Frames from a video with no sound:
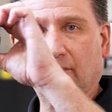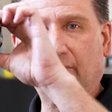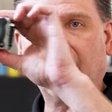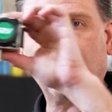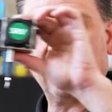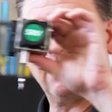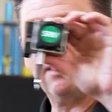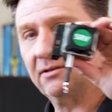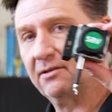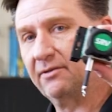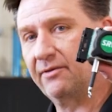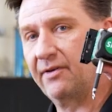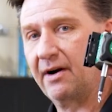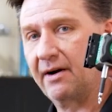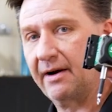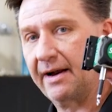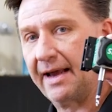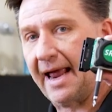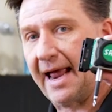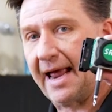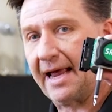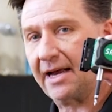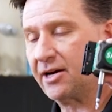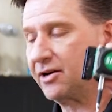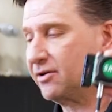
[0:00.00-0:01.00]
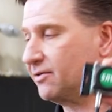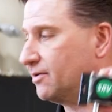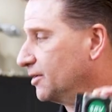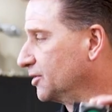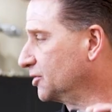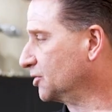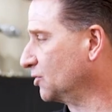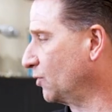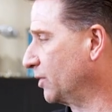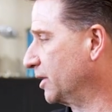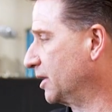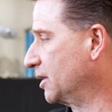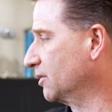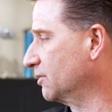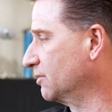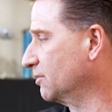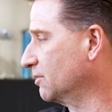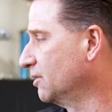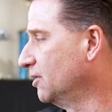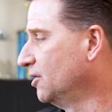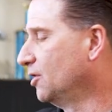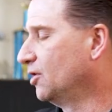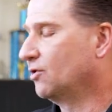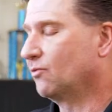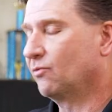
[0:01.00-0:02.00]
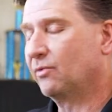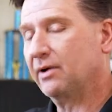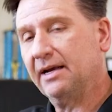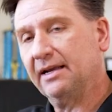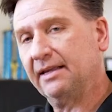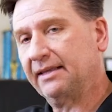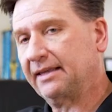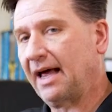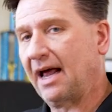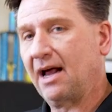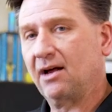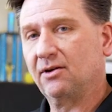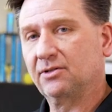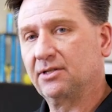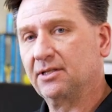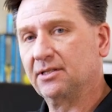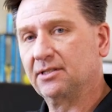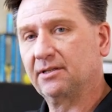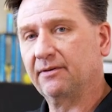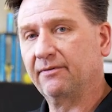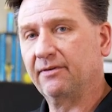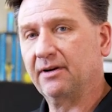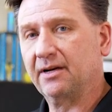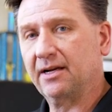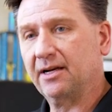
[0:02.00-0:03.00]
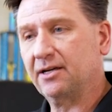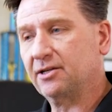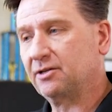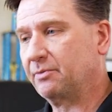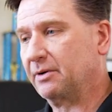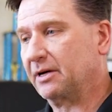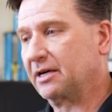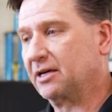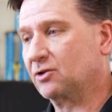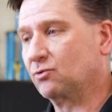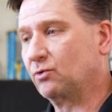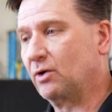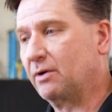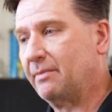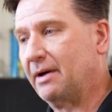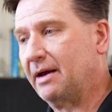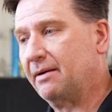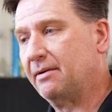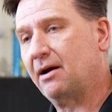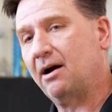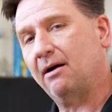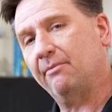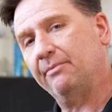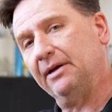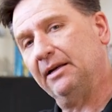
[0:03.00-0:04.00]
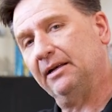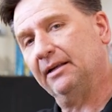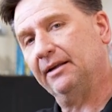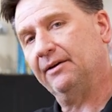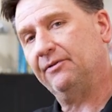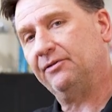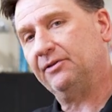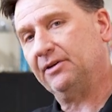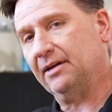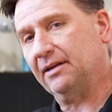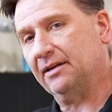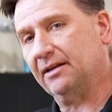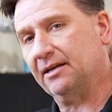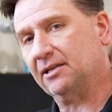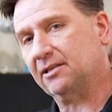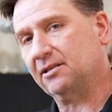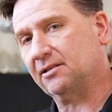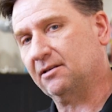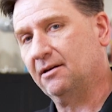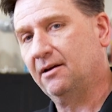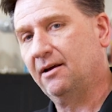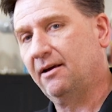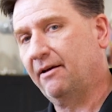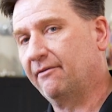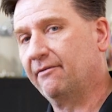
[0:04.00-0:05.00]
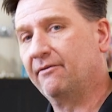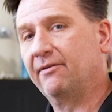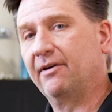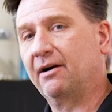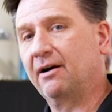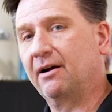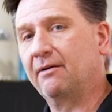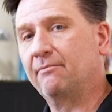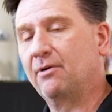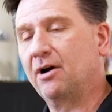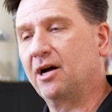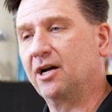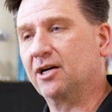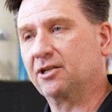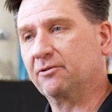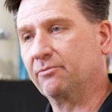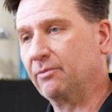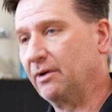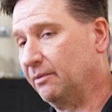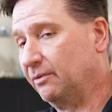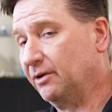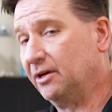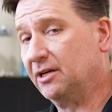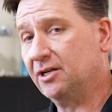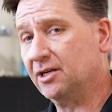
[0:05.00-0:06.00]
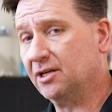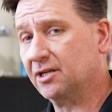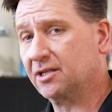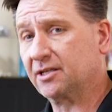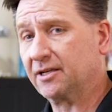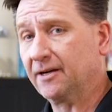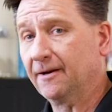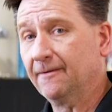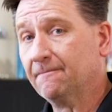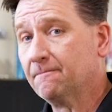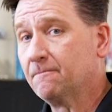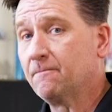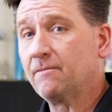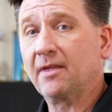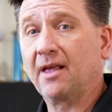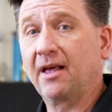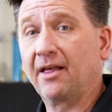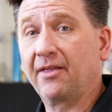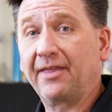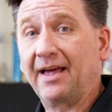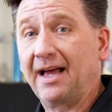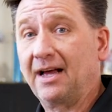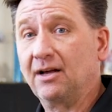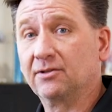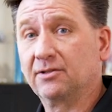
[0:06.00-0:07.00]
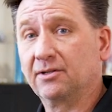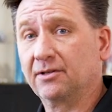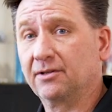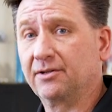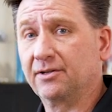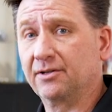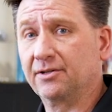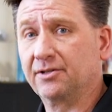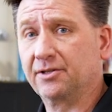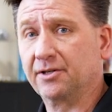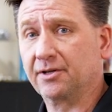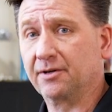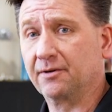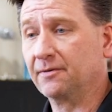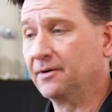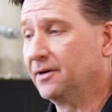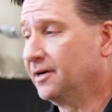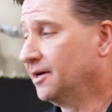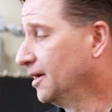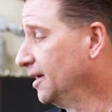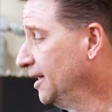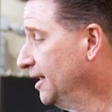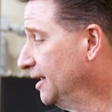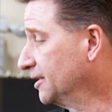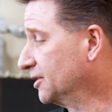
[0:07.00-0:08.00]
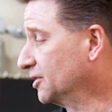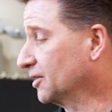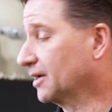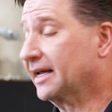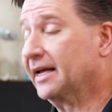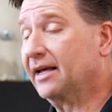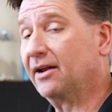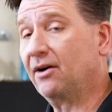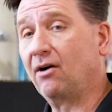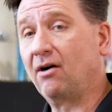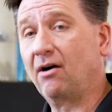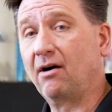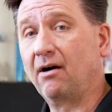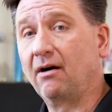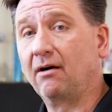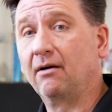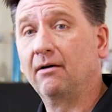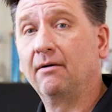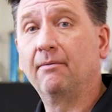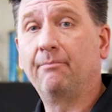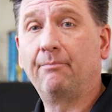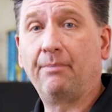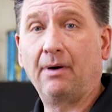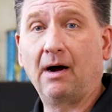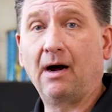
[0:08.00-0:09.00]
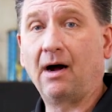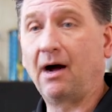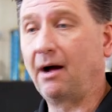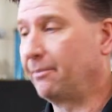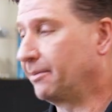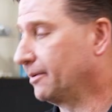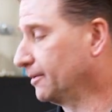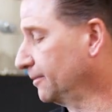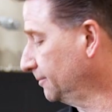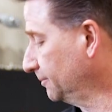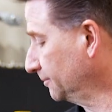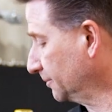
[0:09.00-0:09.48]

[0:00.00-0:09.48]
valves, very accurate, so we can read thousandths of an inch because we may not be lifting this very much, maybe just a thousandth or two to get our pop,